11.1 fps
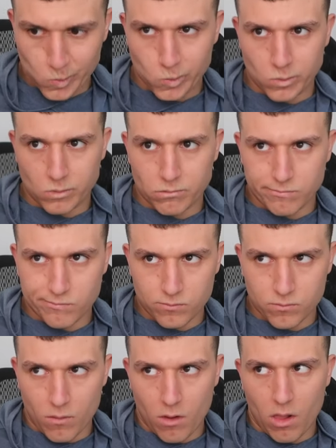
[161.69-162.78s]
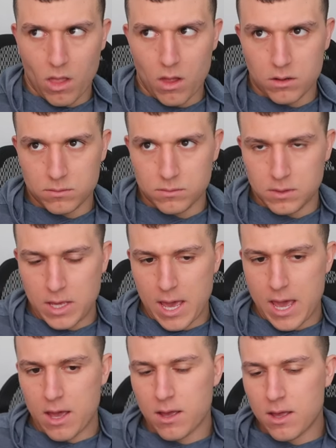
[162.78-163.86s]
mm. one or two policies. You know what I mean?
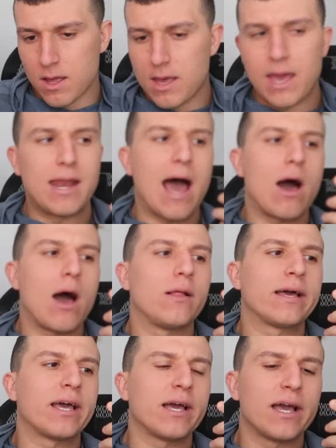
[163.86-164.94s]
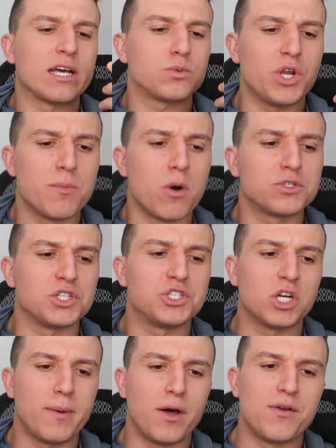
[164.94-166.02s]
Yeah. And like, I guess, what are you most
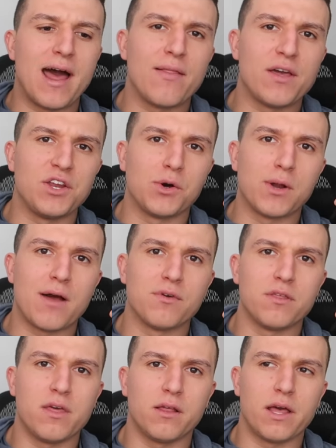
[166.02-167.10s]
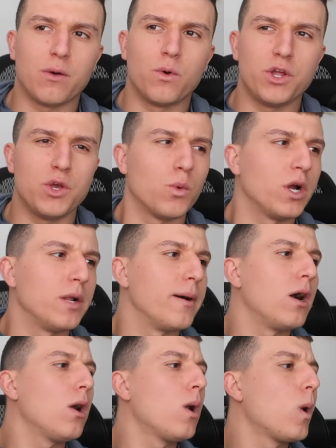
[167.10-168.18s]
concerned about now that you don't have anything? Like, what are you worried
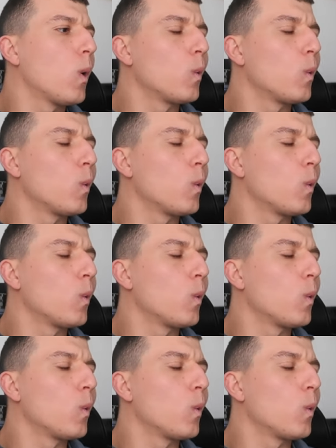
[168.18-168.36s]
about?